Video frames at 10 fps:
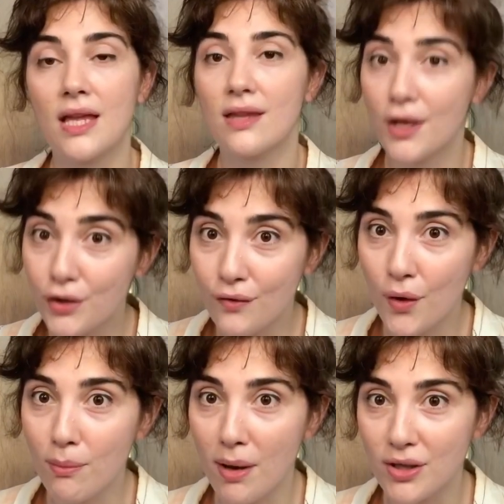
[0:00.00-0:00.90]
Thank you
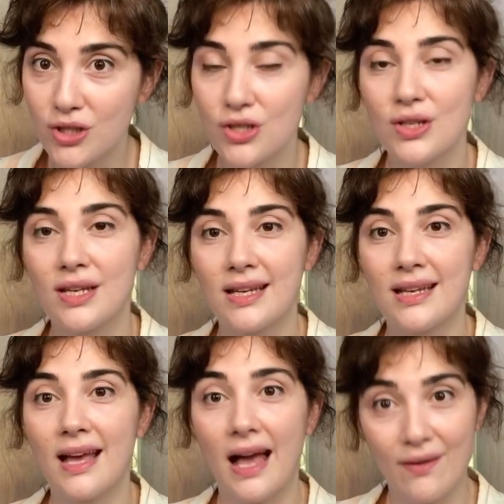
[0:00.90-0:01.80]
very much.
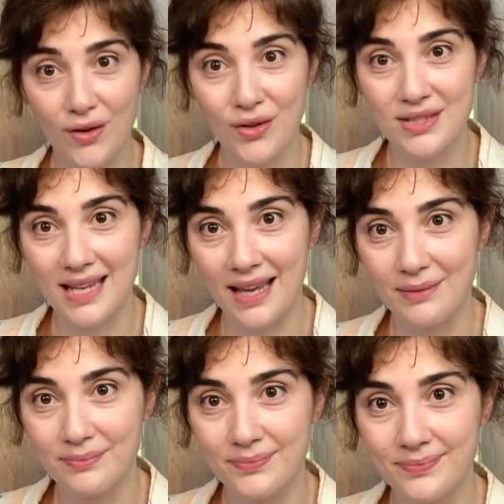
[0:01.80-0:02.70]
Have a good day.
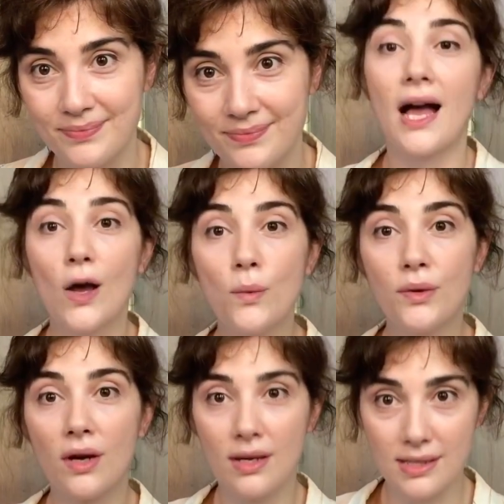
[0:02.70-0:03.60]
I hope you
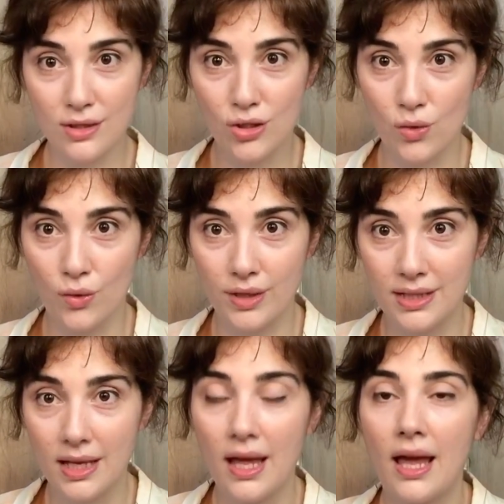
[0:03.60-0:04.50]
guys enjoyed,
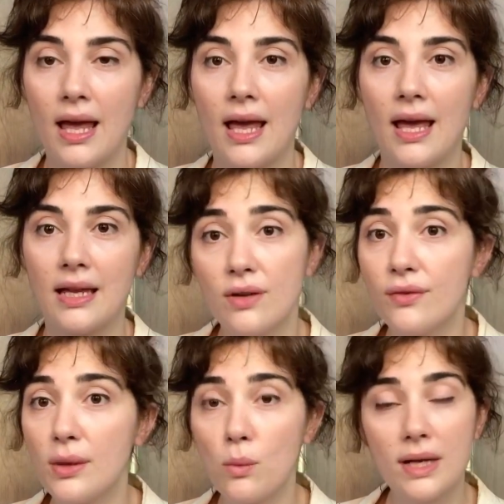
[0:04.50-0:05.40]
and if
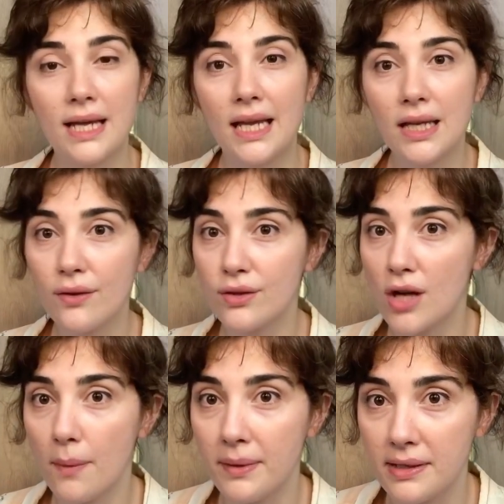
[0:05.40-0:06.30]
you want any other
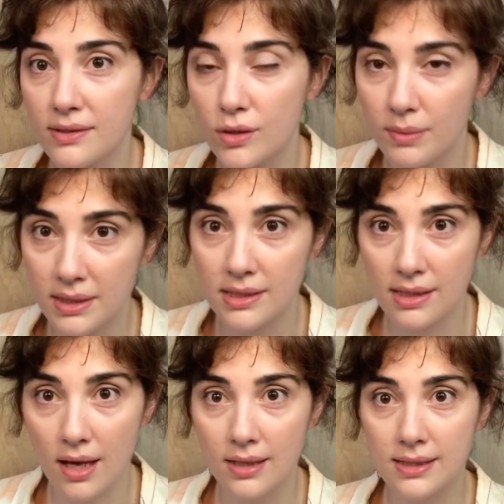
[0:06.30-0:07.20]
topics to be
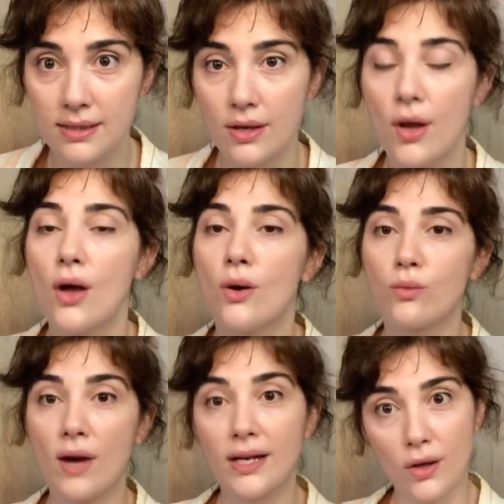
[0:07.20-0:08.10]
discussed,
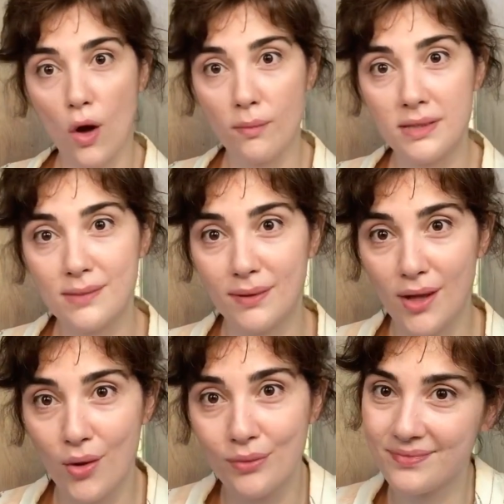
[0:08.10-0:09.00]
write comments
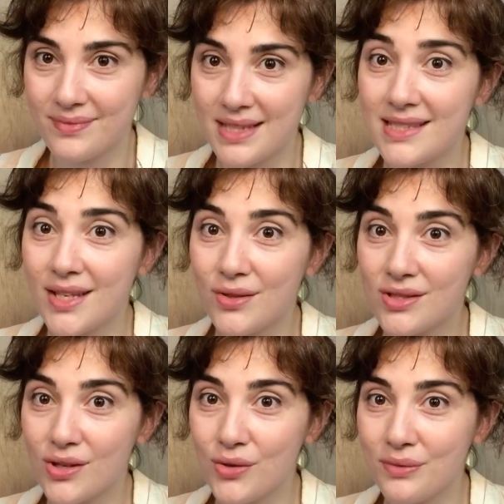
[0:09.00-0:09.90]
below. See you
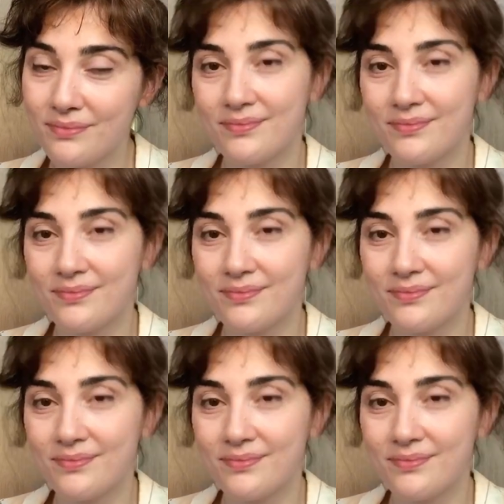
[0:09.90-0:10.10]
soon.